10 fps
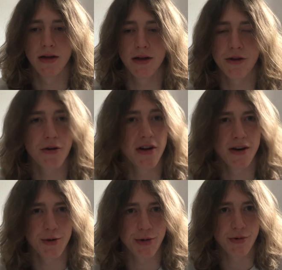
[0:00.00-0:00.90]
And they're
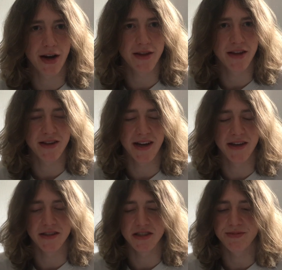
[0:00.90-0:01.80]
gonna regret that they
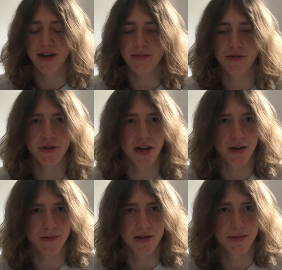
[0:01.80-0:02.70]
didn't spend more
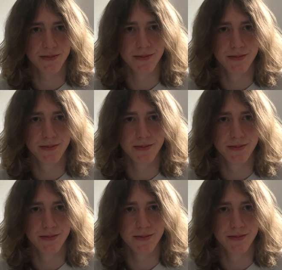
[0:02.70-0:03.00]
time with them.